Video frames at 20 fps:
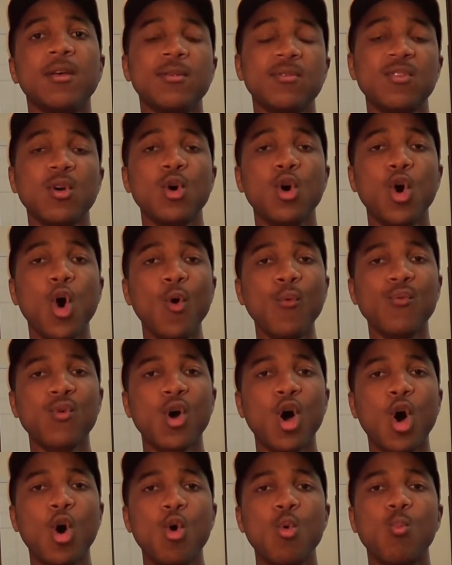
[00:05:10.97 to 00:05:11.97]
So
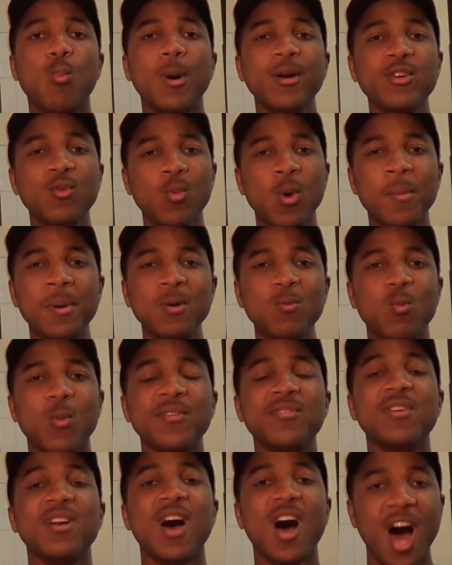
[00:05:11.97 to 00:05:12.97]
overall, Wonder Woman
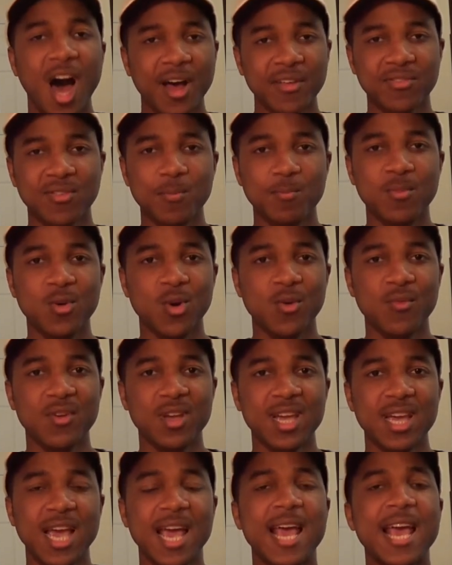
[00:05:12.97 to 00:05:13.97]
was an awesome
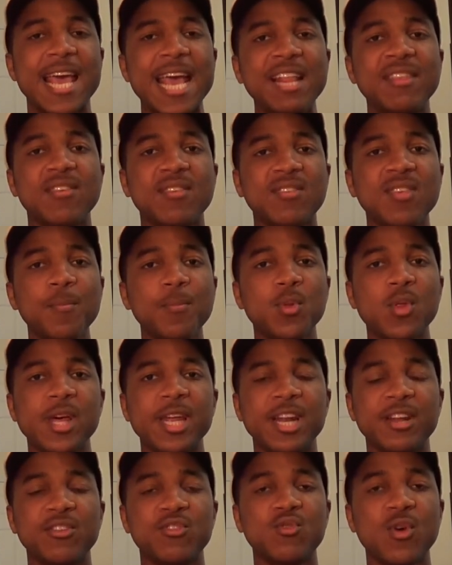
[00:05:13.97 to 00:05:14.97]
movie. It's simple
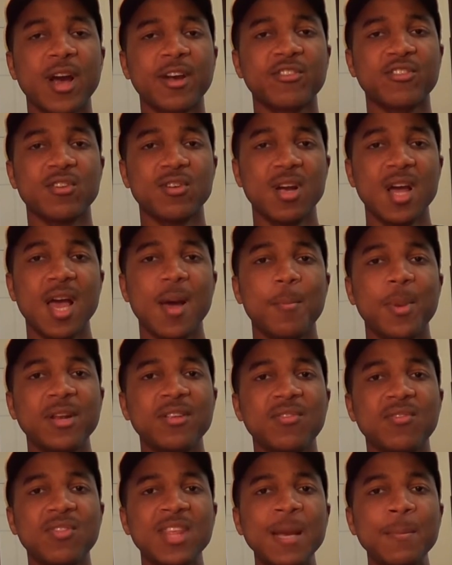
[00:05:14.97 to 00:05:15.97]
in its structure, but
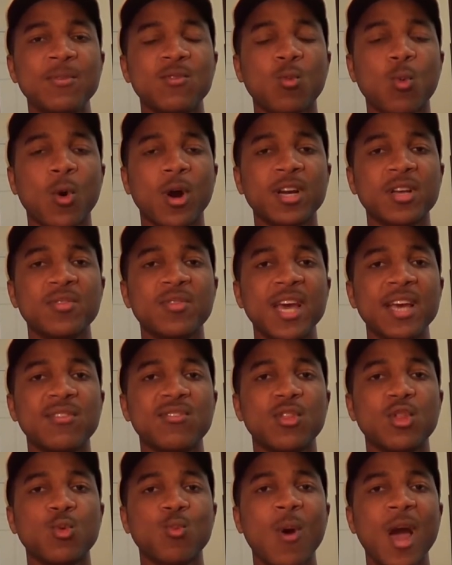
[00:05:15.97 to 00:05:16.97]
its themes work thanks
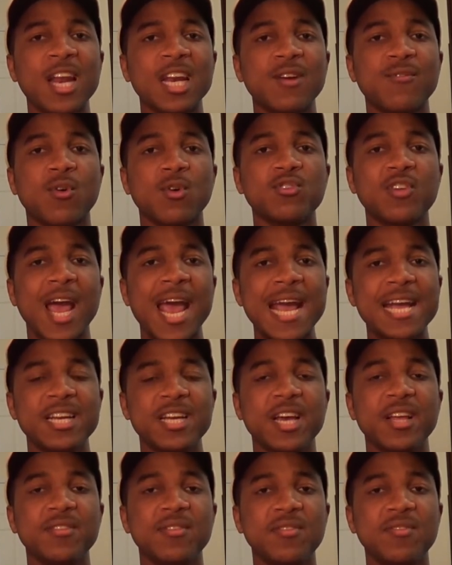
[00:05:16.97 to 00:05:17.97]
to the writing for Diana
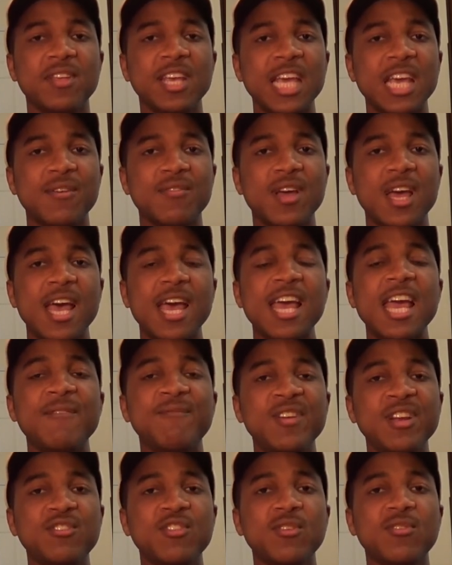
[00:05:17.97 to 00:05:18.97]
and Steve.
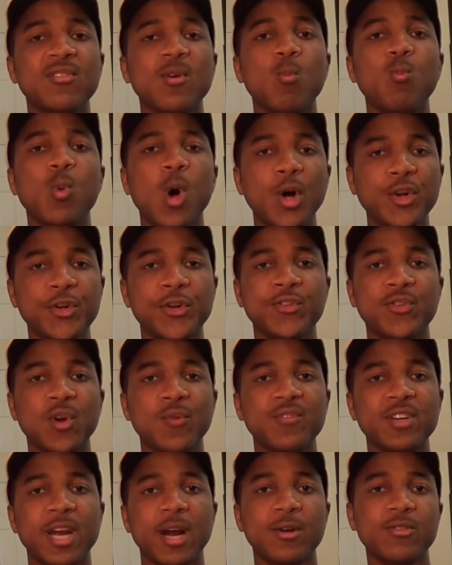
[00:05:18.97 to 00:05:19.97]
It features some
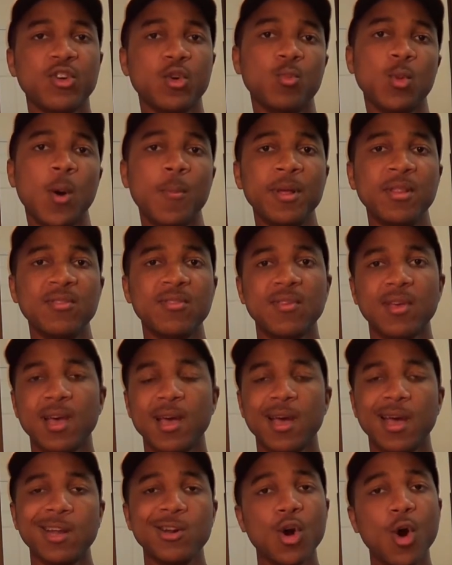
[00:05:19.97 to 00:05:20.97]
well-deserved character moments,
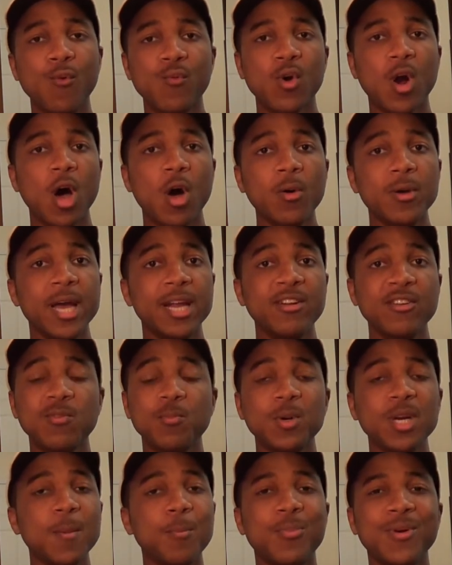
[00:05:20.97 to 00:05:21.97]
and overall, it just
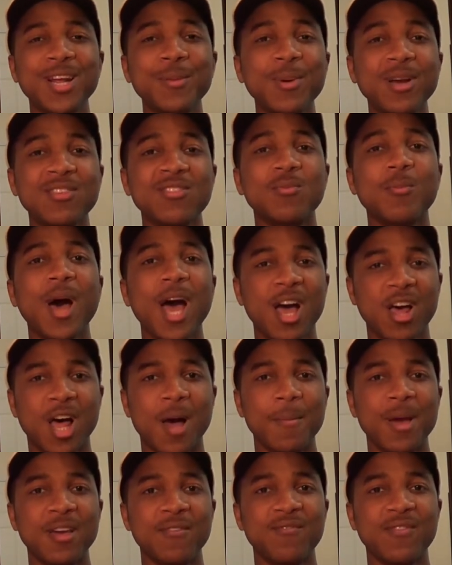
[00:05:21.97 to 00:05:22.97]
put a pretty big smile
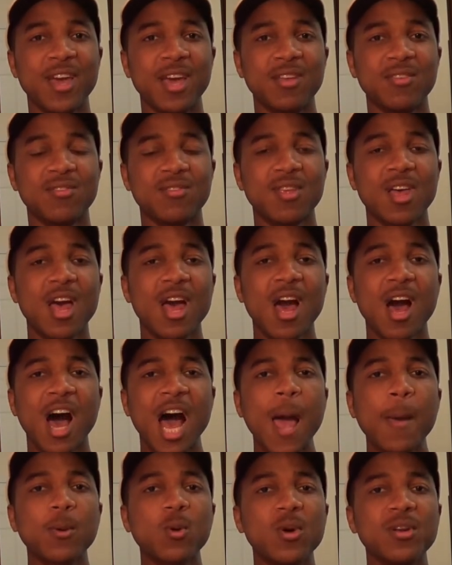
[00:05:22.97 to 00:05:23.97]
on my face.
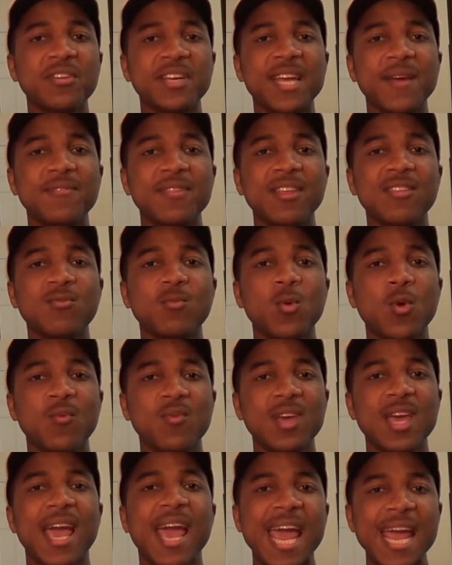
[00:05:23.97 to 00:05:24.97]
I'm going to give this
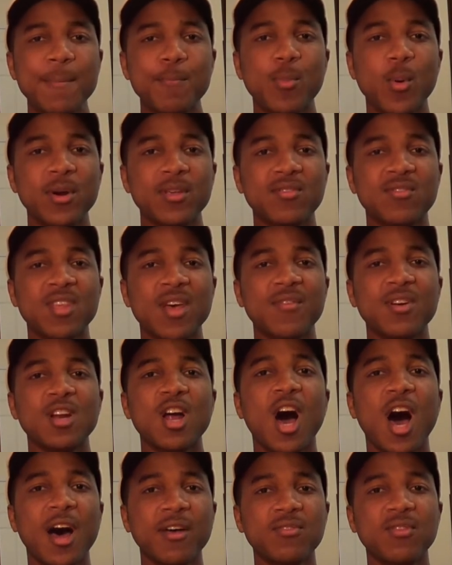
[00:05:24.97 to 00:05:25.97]
movie 8.7
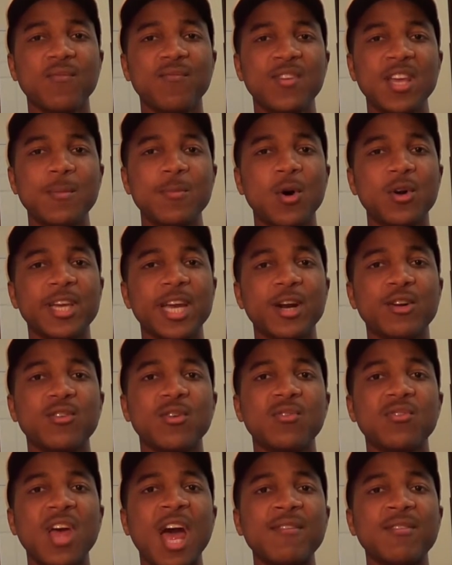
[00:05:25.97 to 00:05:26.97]
awesome female
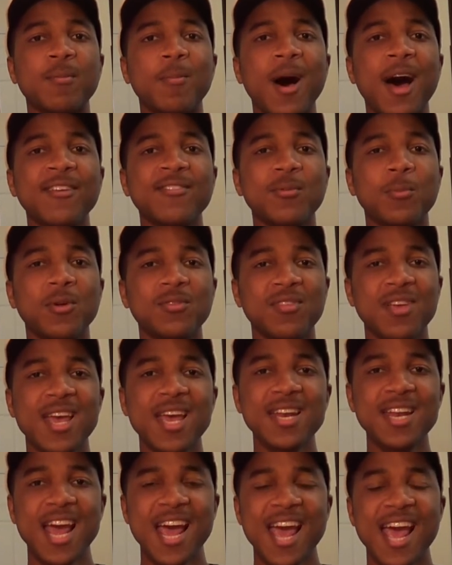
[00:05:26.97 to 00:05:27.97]
characters out of a possible
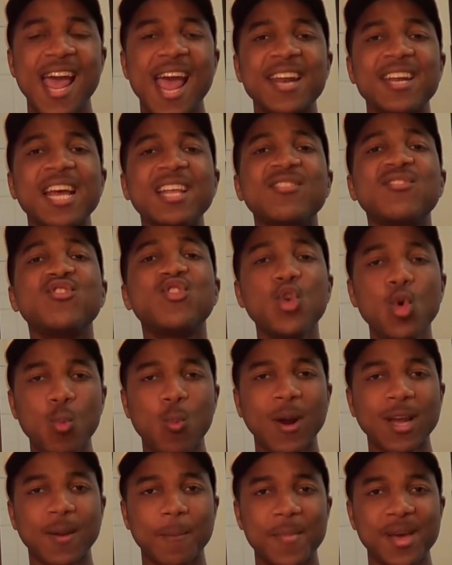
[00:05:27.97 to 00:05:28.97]
10, and I do
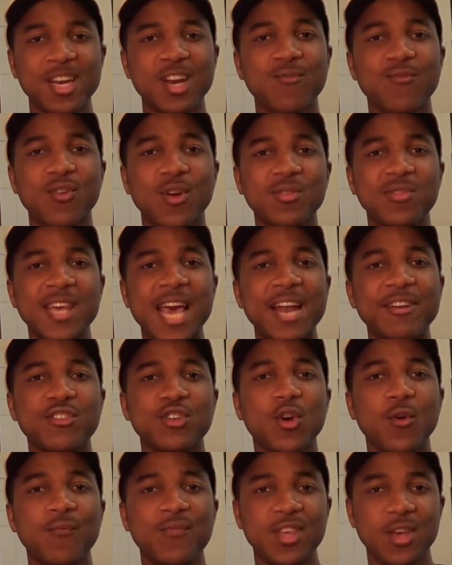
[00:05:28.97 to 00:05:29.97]
recommend it for a
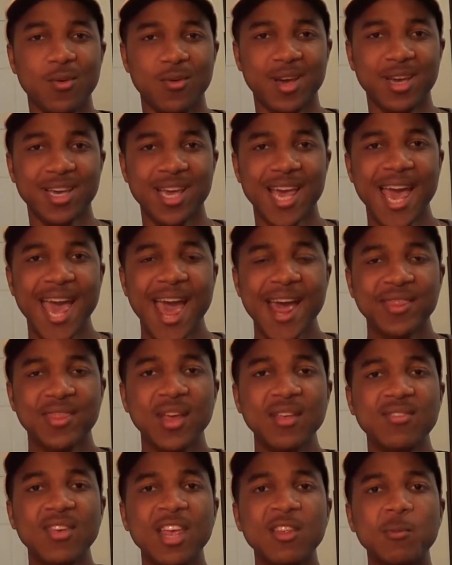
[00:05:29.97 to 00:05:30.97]
theatrical viewing.
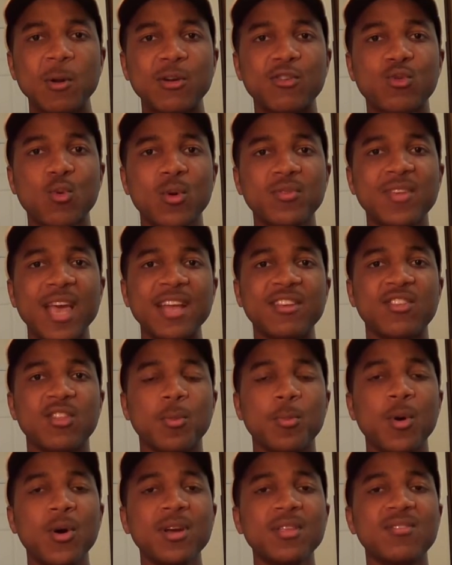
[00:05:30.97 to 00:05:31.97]
This has been short and to the
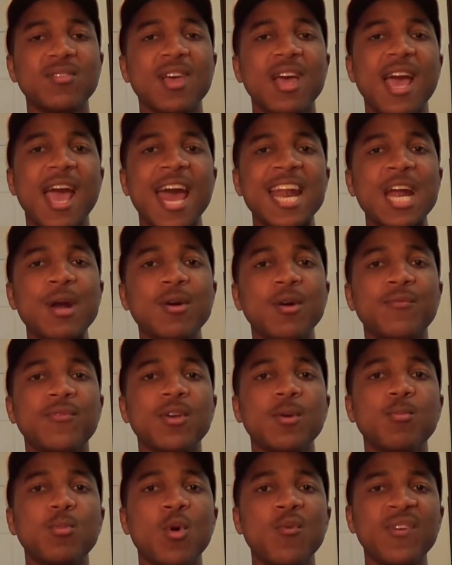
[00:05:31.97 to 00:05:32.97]
point, and I
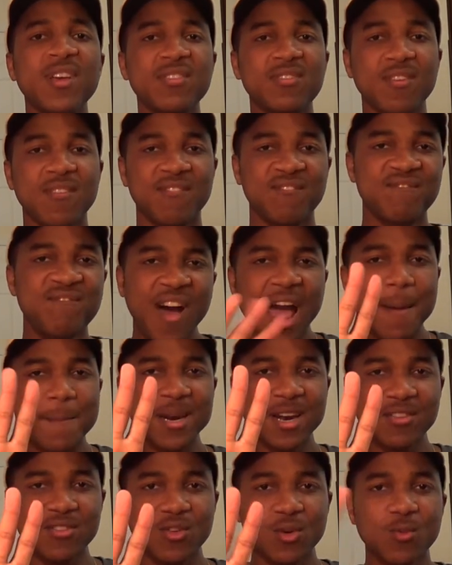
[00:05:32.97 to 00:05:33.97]
review movies in 5
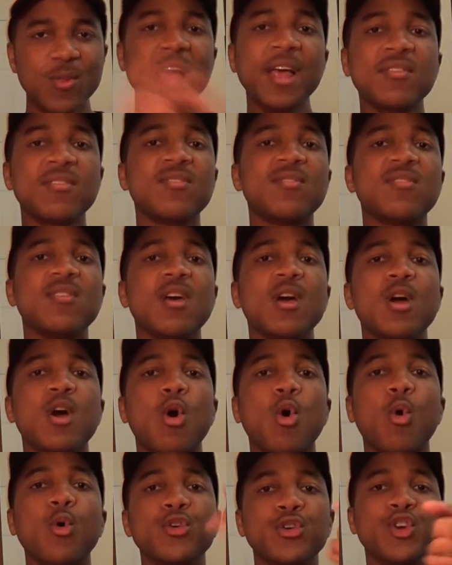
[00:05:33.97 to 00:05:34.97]
minutes or less,
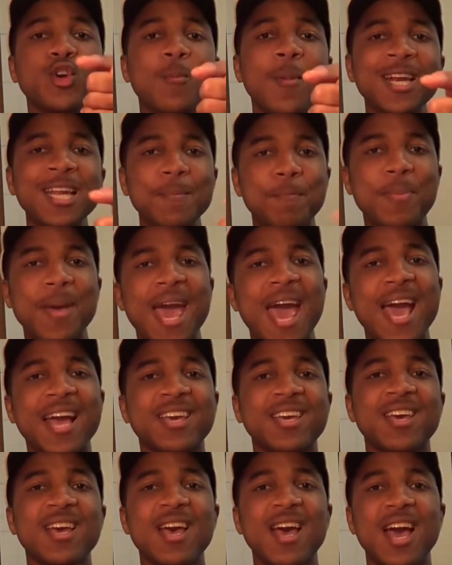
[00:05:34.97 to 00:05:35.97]
or your money
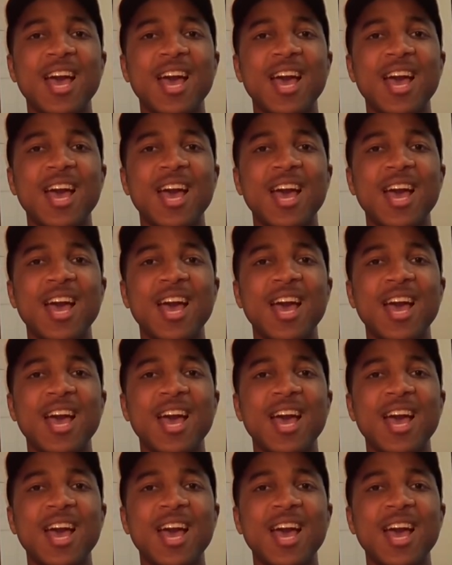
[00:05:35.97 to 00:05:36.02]
back.